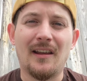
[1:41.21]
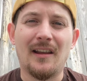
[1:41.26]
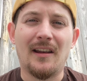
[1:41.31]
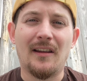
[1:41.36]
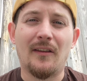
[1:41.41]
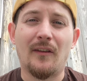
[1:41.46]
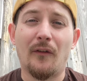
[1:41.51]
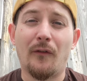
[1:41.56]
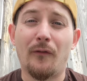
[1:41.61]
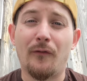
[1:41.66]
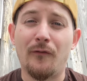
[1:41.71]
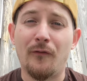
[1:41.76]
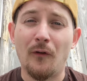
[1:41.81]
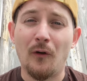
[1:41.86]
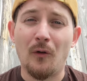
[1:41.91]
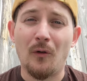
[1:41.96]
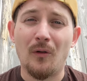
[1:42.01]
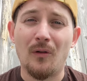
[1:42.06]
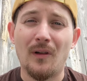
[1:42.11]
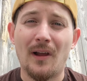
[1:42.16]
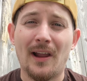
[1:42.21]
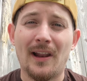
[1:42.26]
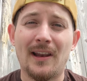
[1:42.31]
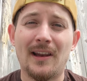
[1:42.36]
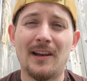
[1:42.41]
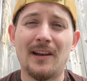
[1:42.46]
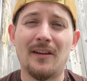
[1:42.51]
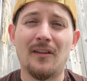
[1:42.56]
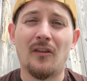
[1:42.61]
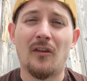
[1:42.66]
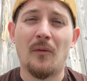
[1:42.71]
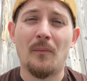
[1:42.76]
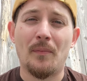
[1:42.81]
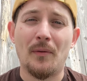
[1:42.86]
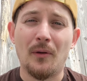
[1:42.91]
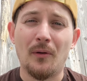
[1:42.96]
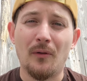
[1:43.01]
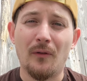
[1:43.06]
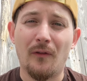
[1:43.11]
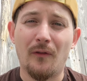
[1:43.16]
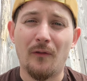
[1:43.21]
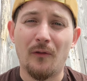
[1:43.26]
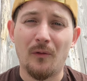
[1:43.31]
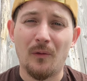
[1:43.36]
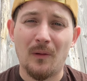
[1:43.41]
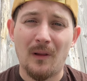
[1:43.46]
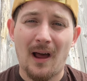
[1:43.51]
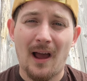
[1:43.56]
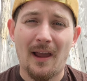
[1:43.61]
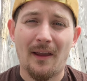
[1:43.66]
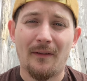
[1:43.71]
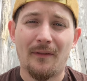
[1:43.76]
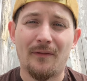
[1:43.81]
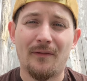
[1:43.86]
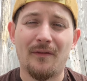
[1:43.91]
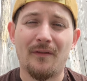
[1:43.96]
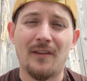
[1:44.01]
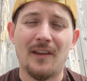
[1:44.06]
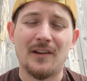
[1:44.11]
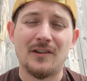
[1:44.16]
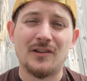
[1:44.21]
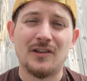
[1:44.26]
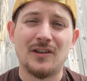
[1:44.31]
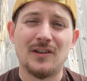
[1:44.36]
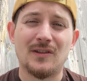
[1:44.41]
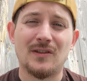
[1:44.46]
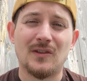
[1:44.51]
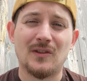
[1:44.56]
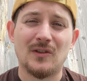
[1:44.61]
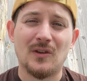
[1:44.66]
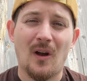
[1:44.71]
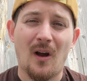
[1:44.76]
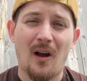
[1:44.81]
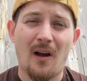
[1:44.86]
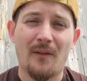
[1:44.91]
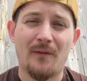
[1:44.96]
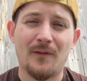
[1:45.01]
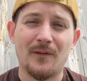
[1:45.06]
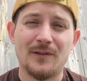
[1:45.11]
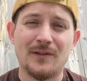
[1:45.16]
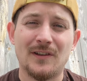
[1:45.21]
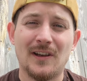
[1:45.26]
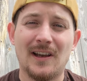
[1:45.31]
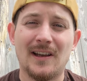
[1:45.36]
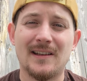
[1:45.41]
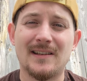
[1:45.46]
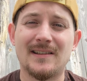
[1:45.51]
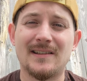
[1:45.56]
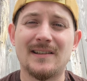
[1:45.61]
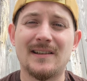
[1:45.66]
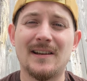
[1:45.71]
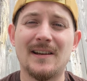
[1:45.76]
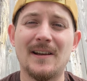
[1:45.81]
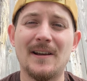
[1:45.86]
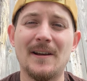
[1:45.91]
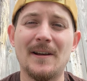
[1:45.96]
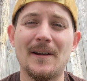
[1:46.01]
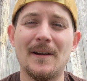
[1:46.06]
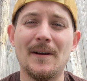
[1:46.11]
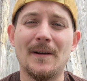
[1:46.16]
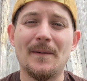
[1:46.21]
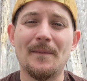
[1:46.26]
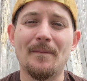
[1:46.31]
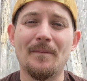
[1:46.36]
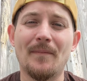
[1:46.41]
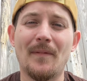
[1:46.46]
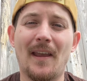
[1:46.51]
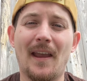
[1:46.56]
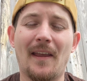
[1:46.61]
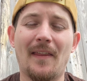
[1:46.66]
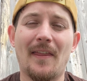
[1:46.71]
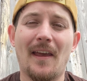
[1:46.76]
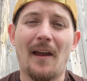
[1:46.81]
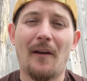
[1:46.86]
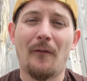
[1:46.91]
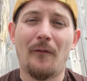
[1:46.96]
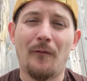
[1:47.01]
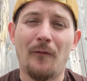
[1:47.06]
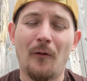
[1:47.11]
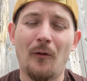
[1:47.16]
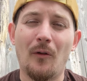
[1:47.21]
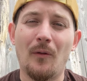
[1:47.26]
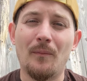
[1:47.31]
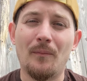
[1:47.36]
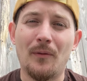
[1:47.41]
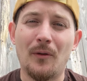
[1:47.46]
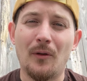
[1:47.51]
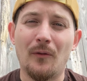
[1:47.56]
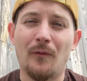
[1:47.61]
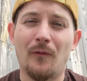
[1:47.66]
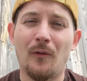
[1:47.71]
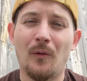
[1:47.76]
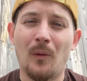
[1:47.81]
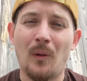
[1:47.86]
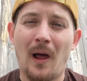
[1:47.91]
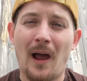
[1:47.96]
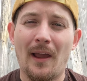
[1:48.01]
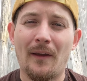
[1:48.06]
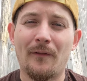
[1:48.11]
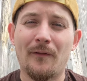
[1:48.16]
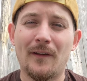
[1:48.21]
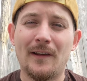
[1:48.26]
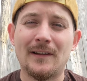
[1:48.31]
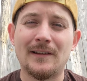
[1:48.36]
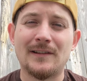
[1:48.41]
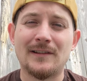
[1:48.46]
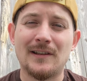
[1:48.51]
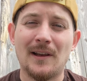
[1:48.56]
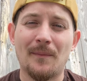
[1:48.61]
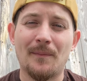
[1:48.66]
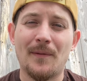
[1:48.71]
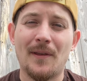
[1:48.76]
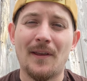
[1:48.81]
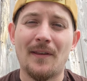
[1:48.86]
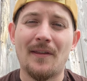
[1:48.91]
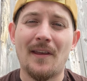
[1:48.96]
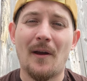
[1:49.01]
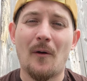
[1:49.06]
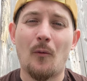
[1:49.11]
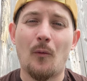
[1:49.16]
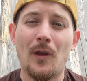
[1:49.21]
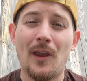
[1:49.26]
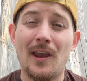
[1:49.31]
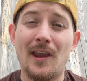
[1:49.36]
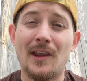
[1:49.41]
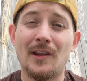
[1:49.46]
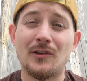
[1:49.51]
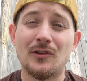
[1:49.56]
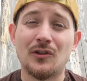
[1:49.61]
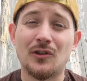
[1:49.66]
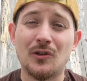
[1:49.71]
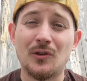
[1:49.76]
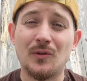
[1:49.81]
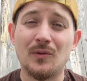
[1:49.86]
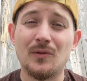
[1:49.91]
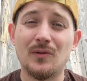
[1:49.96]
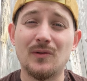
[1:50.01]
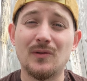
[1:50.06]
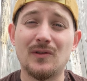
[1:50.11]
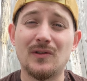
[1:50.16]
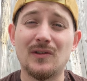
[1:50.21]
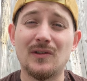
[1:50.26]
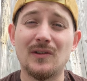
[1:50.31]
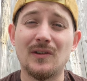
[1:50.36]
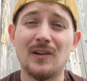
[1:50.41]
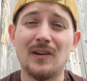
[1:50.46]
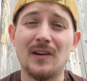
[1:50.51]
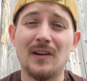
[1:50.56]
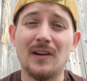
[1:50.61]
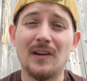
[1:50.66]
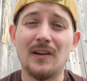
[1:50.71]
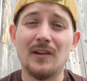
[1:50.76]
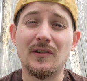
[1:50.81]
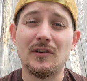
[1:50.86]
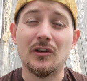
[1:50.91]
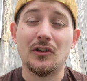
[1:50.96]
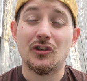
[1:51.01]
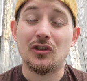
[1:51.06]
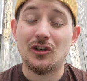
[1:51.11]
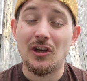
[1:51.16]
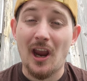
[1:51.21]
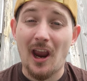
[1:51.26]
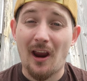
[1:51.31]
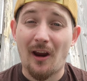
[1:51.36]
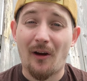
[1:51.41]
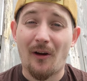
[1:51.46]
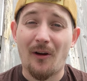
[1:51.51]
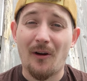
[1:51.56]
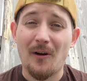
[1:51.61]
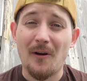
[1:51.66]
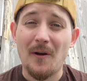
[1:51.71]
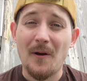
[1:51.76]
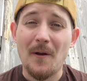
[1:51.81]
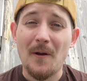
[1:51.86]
It is a full and it is a beautiful life that Jesus offers us. And that full and beautiful life is something that we can choose to share.